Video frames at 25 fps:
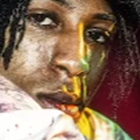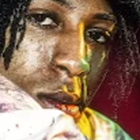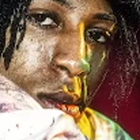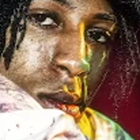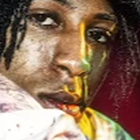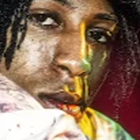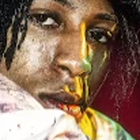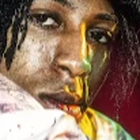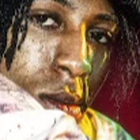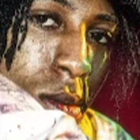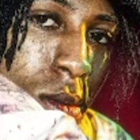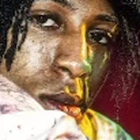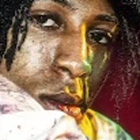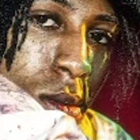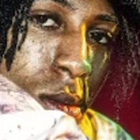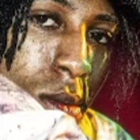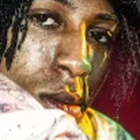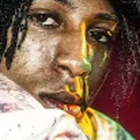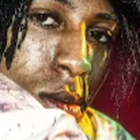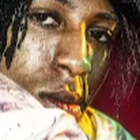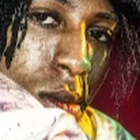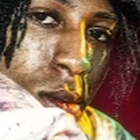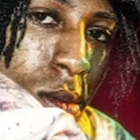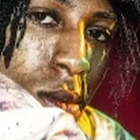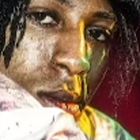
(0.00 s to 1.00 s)

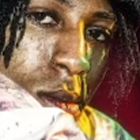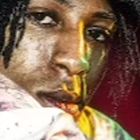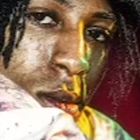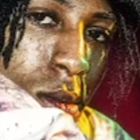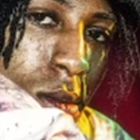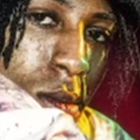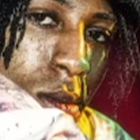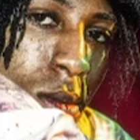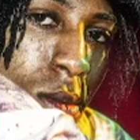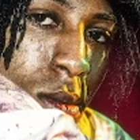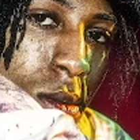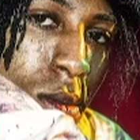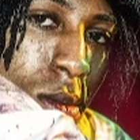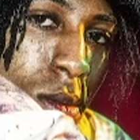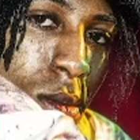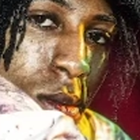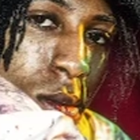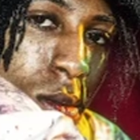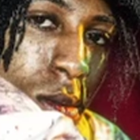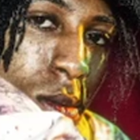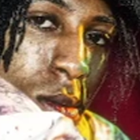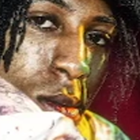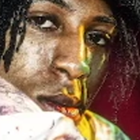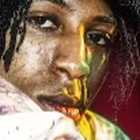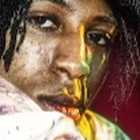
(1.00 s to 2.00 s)

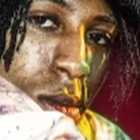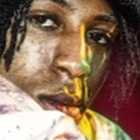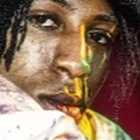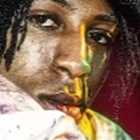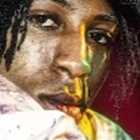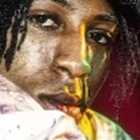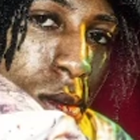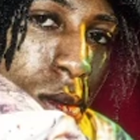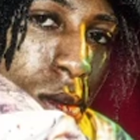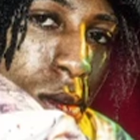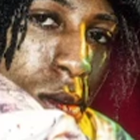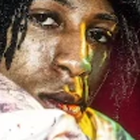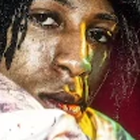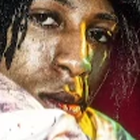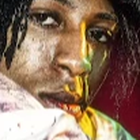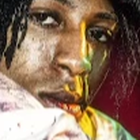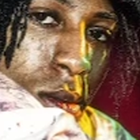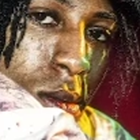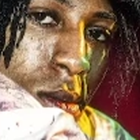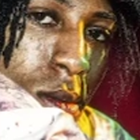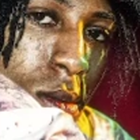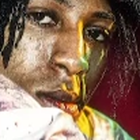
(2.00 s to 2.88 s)
[no speech]